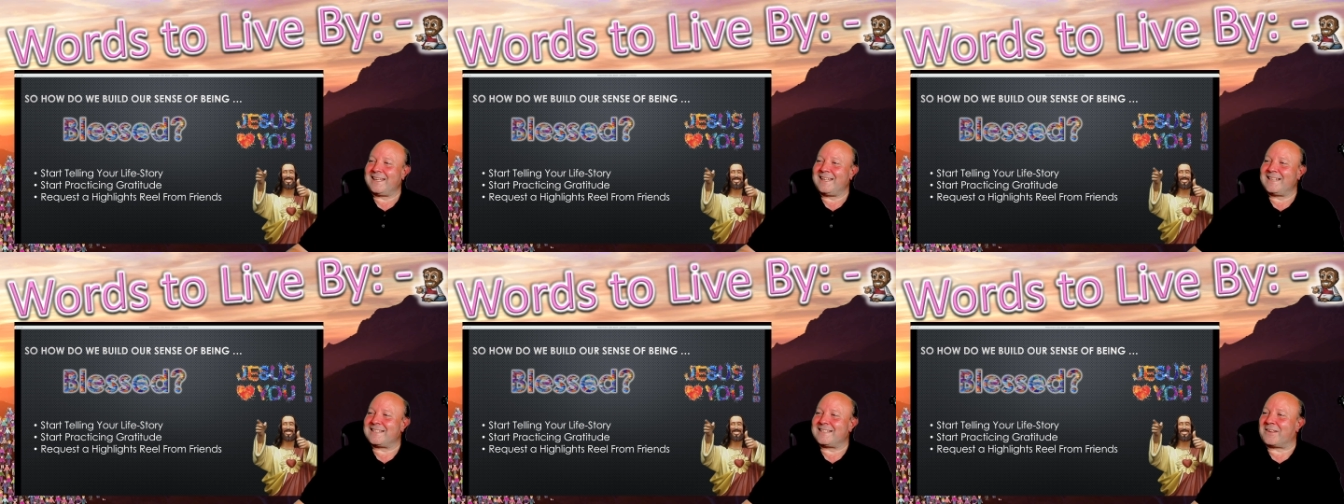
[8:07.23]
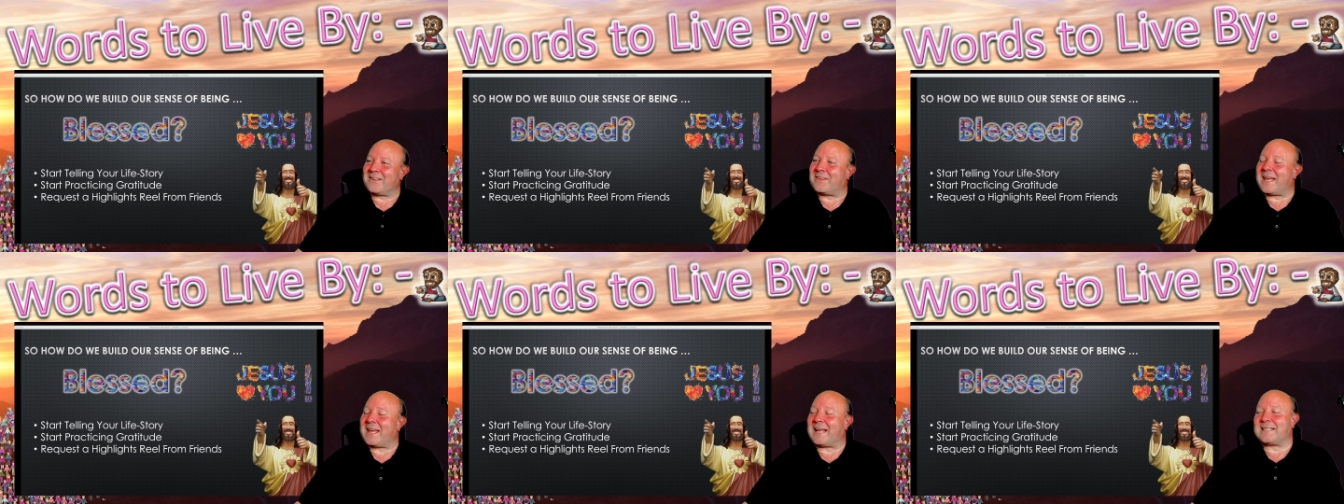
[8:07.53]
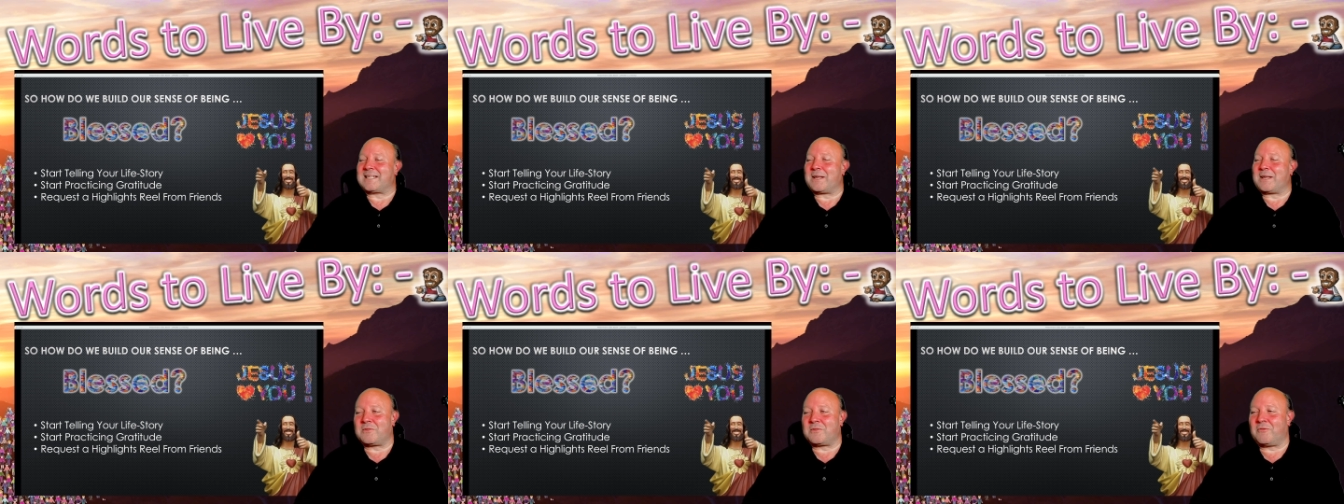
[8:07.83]
So thanks,
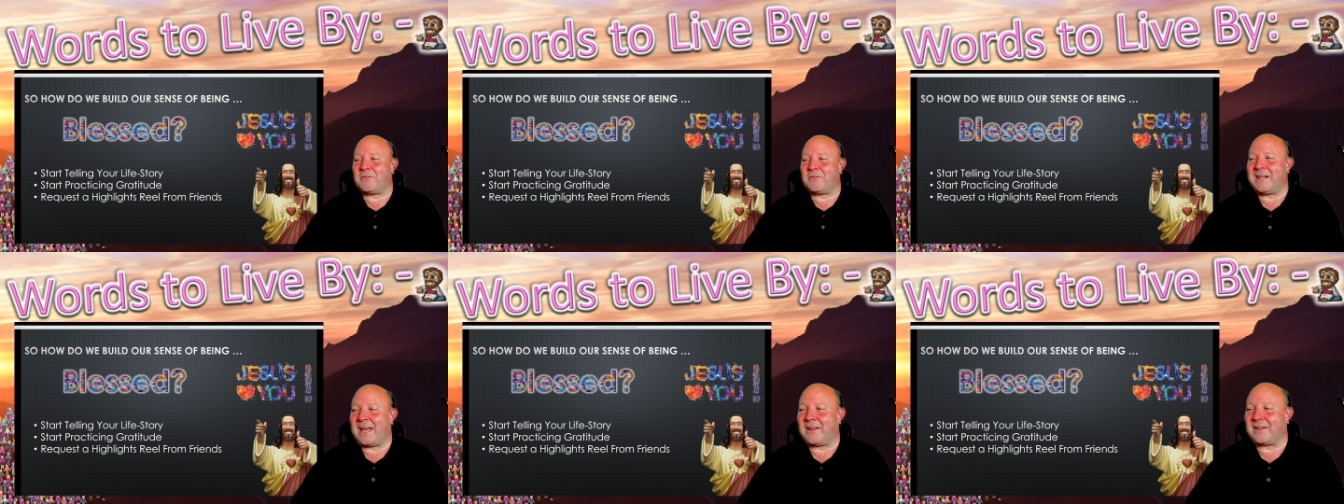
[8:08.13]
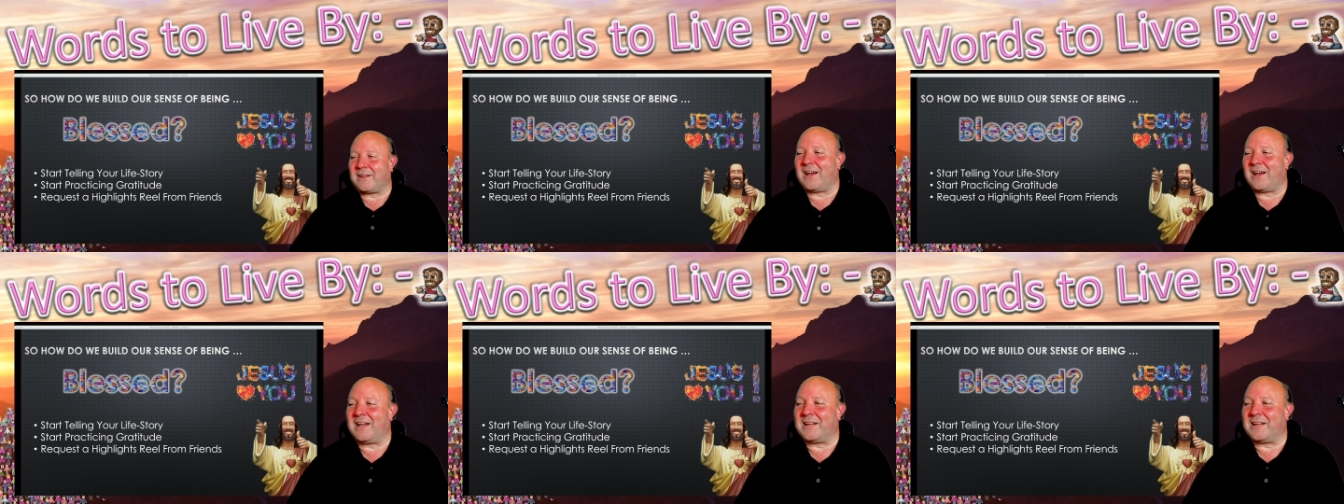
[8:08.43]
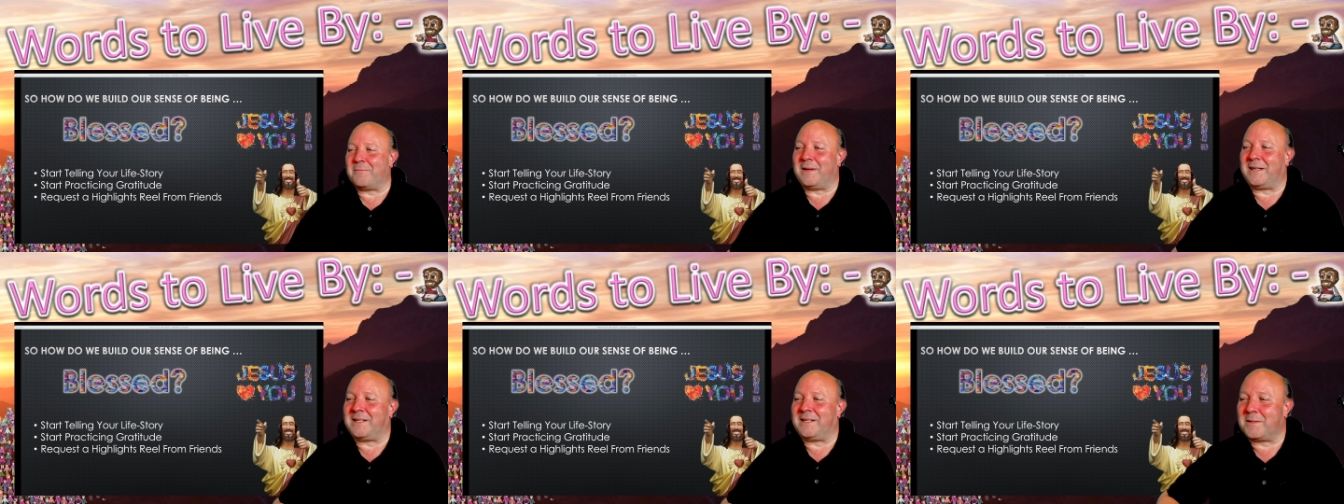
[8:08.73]
that was really unkind of
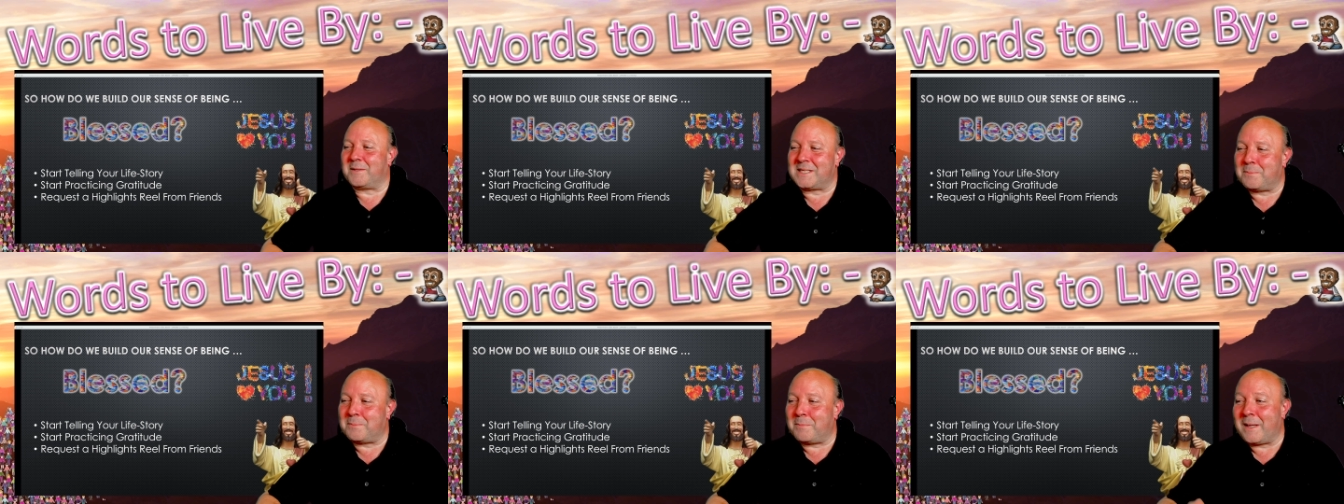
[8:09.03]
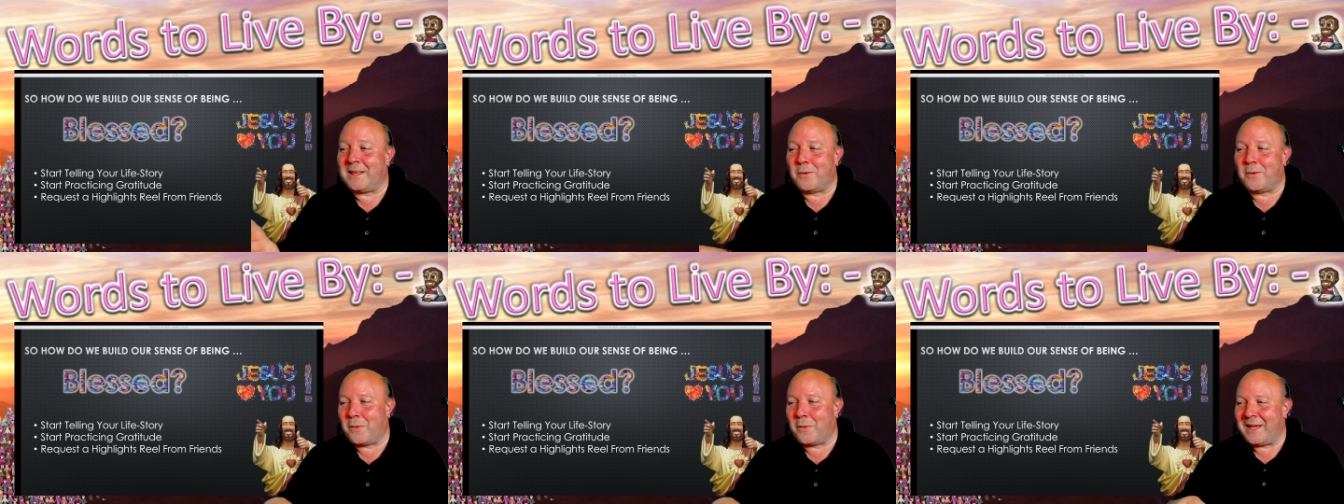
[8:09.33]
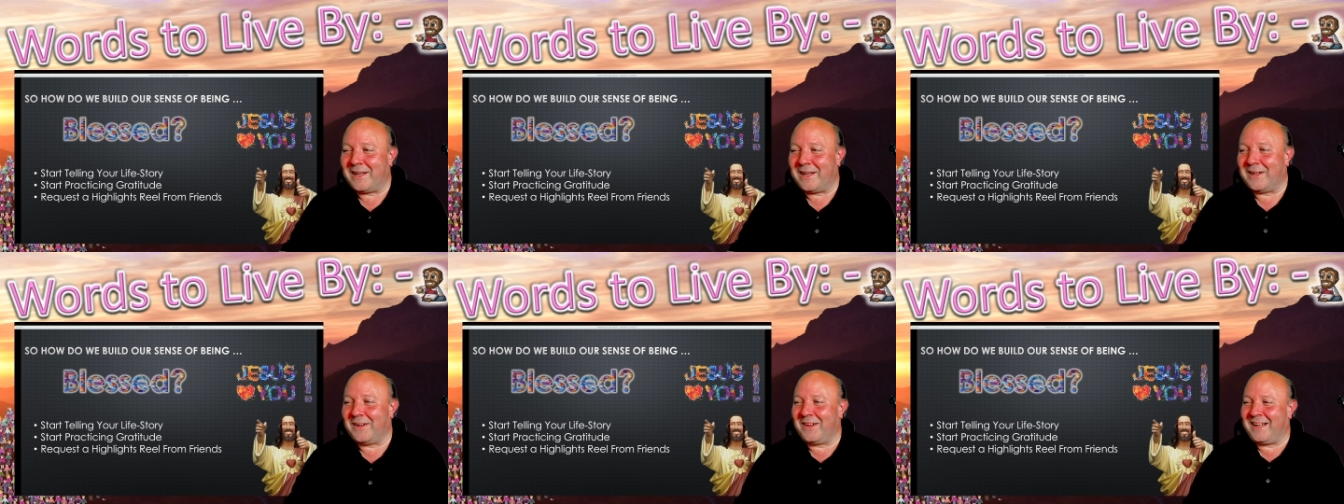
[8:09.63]
me to spin the
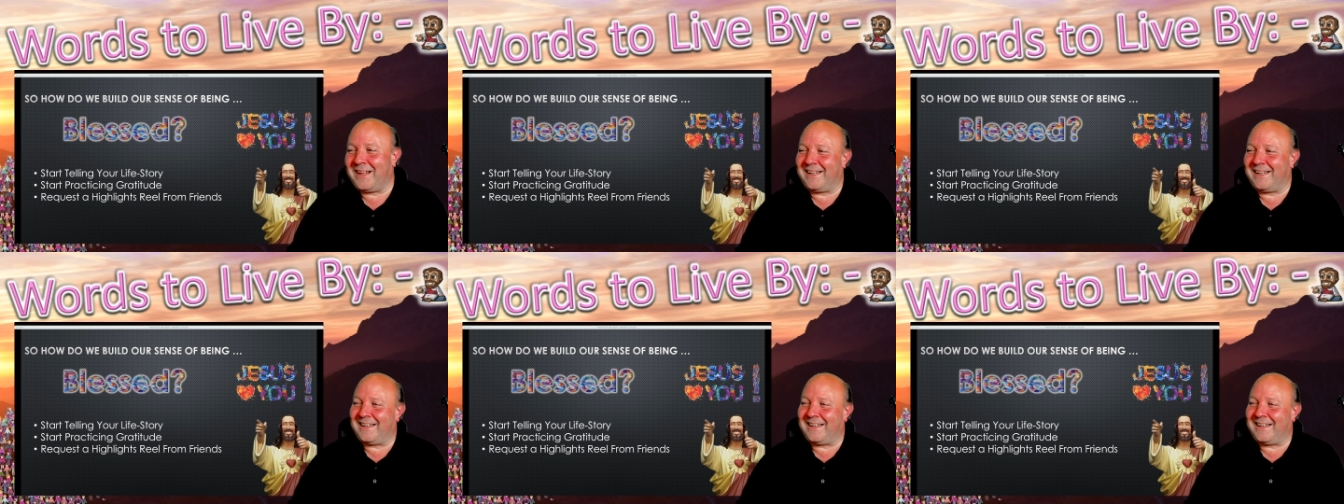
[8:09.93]
wheel,